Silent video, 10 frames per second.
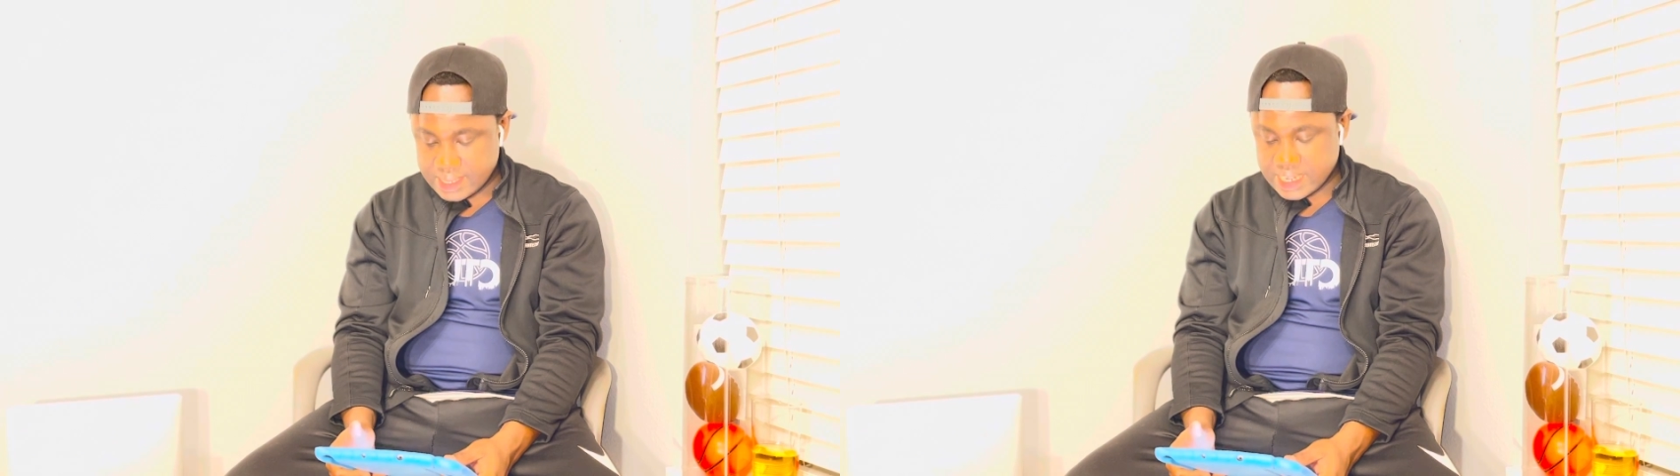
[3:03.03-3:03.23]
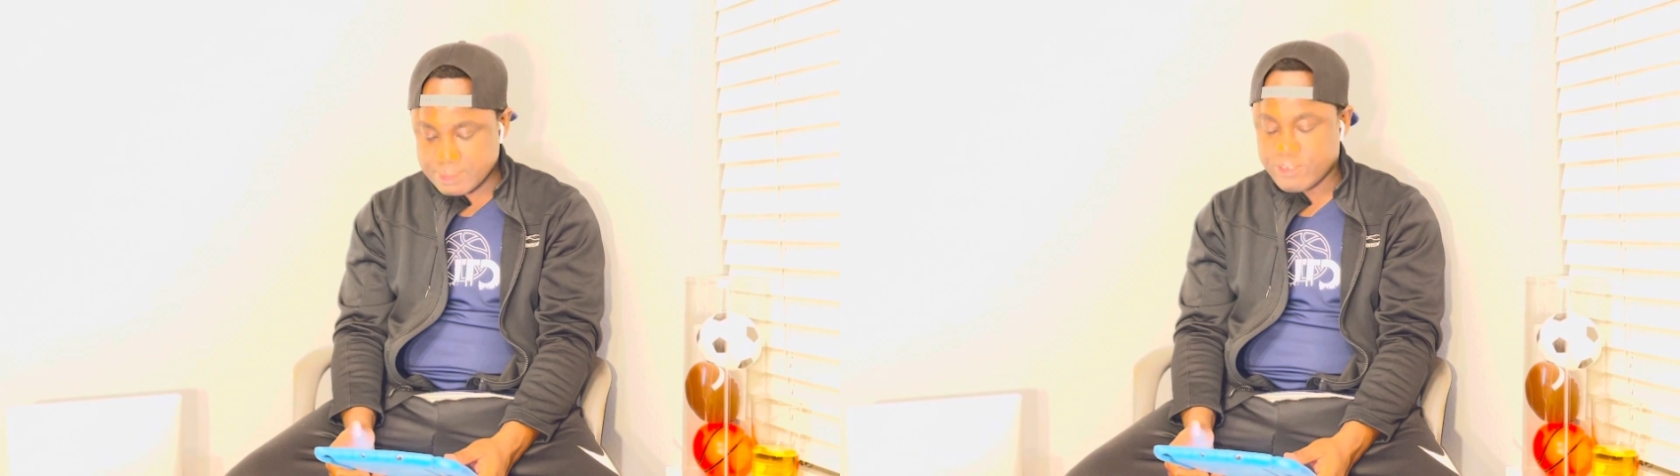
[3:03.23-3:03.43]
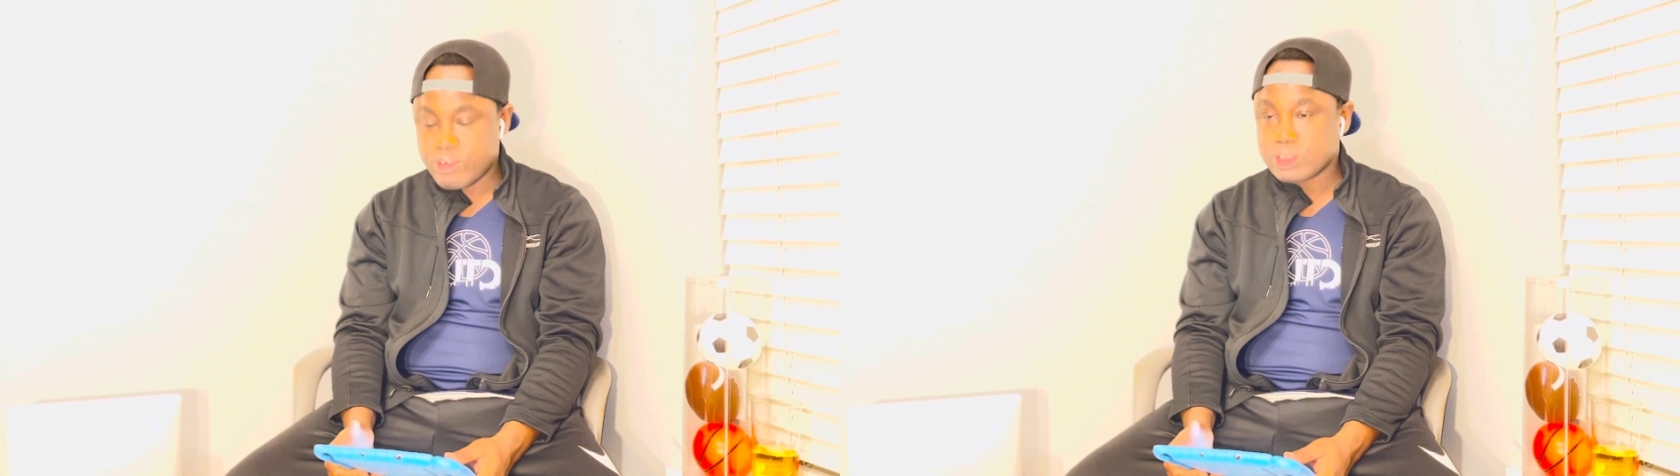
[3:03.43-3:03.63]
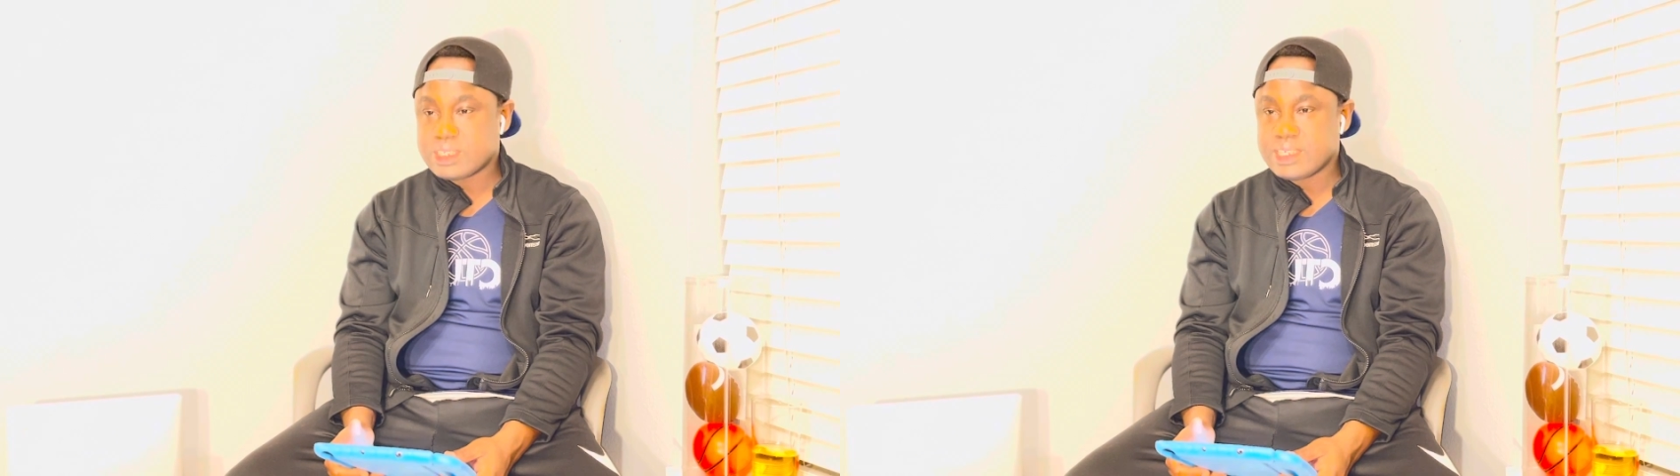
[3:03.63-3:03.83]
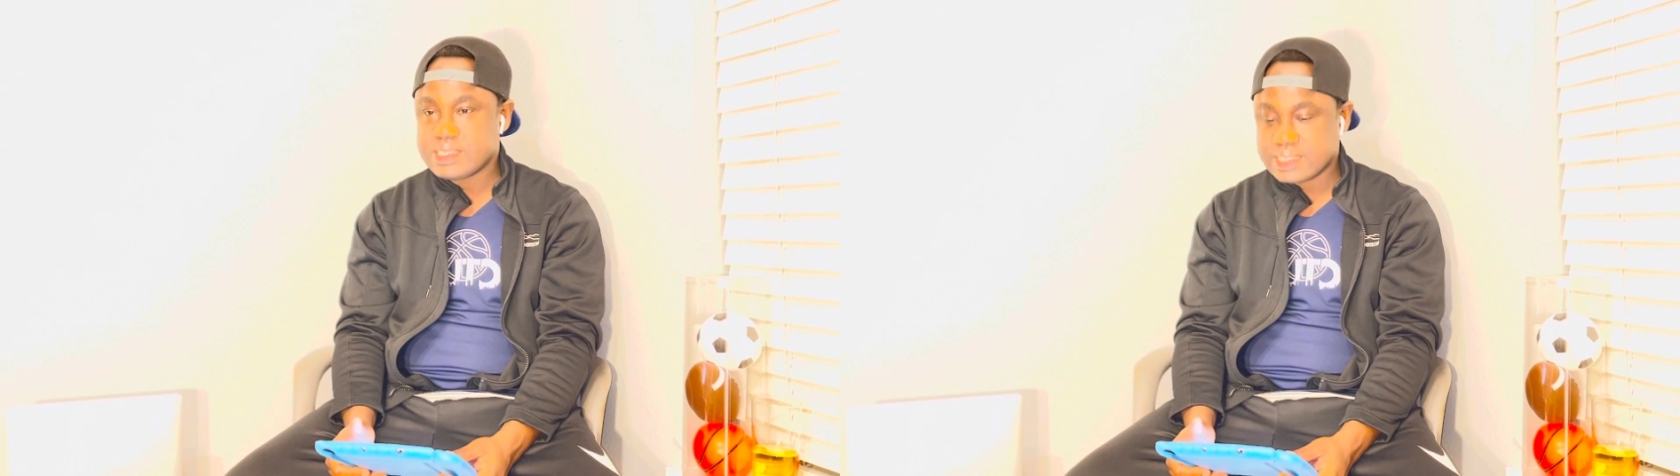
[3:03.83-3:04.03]
Number
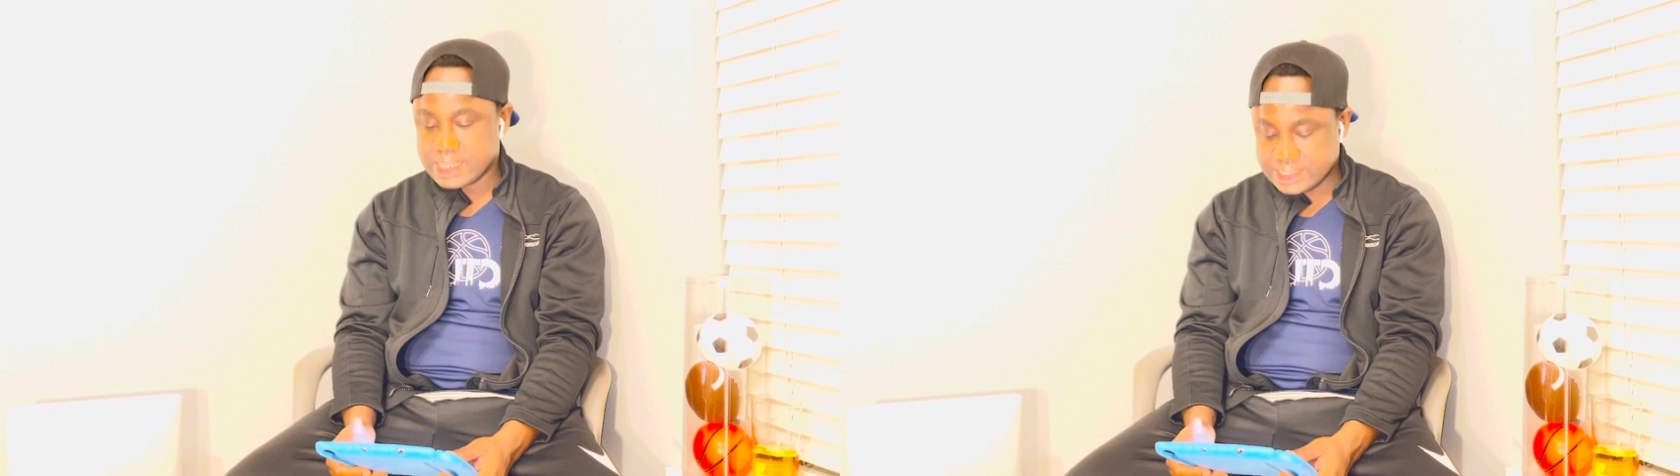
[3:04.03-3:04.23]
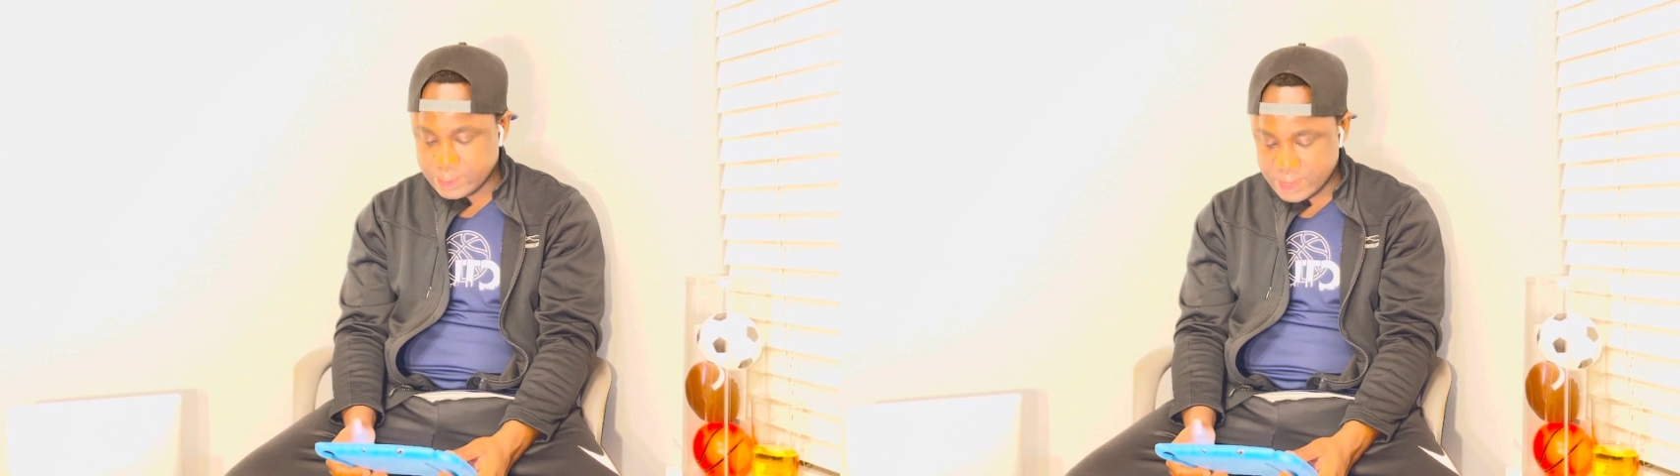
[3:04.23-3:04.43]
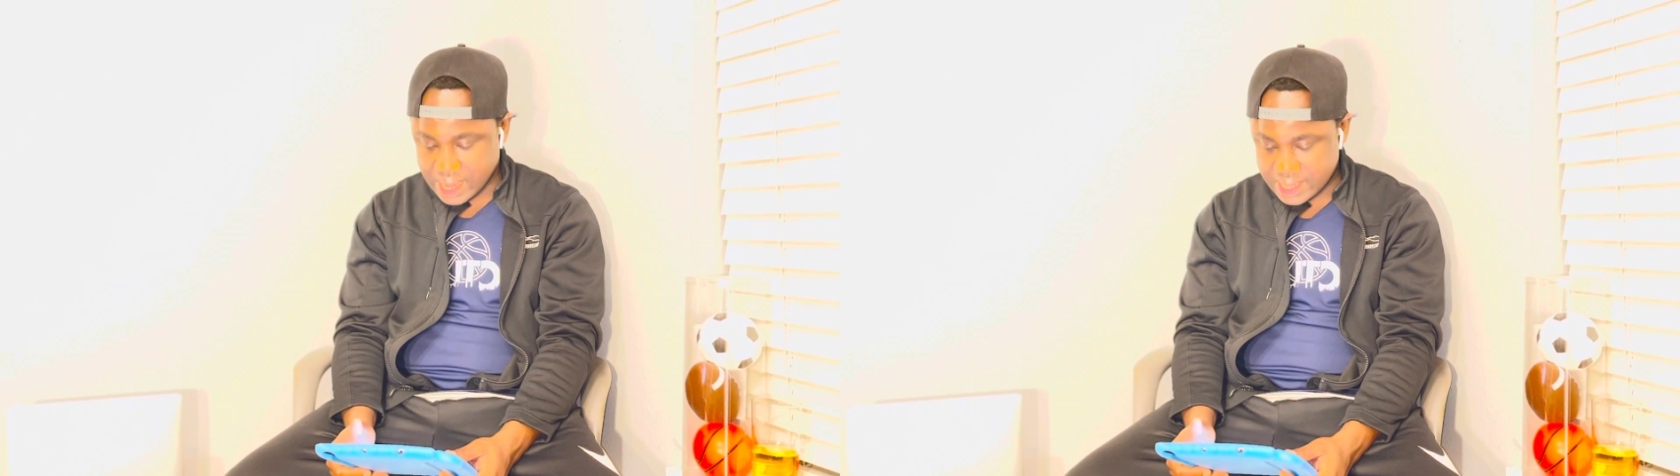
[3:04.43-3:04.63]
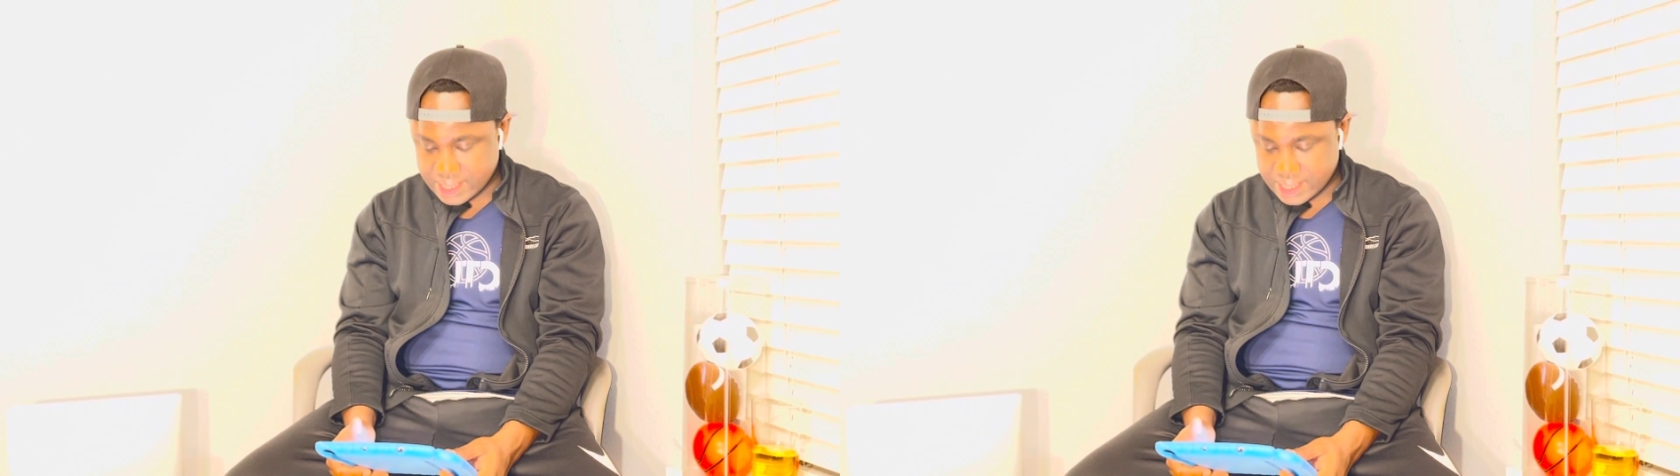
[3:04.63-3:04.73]
14 is Nigeria.